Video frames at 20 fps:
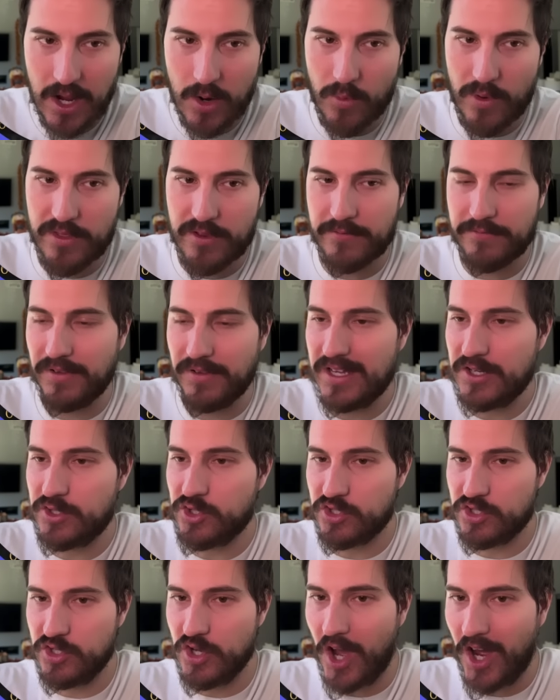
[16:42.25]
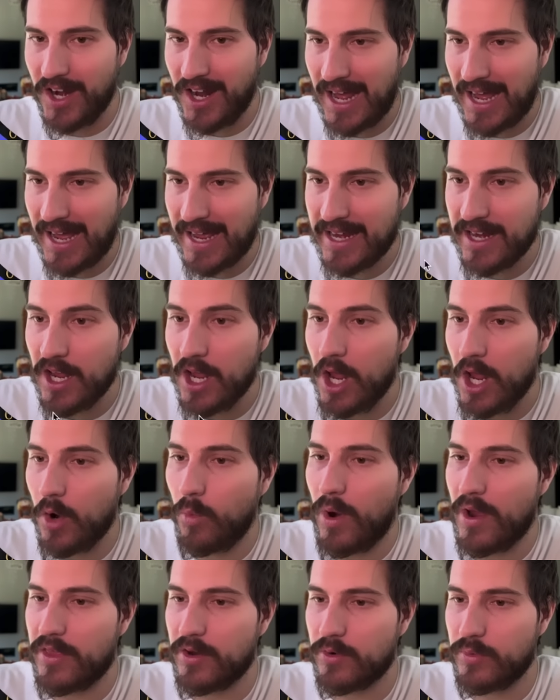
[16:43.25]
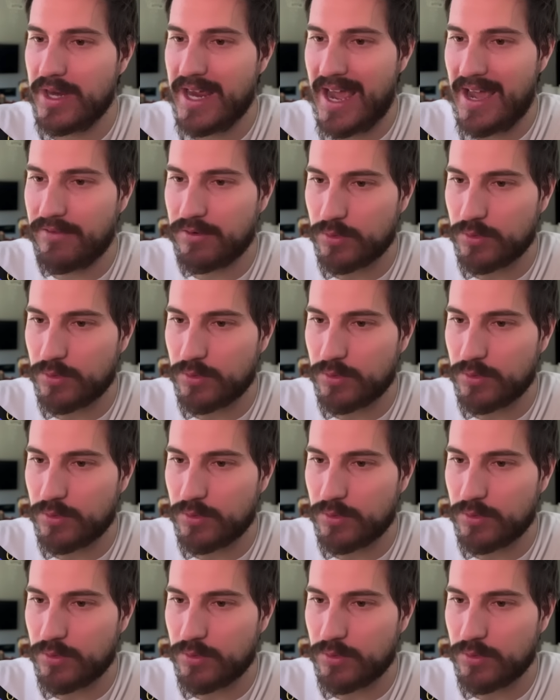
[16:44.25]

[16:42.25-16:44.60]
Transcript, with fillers: whether inflation's not high, whether we have a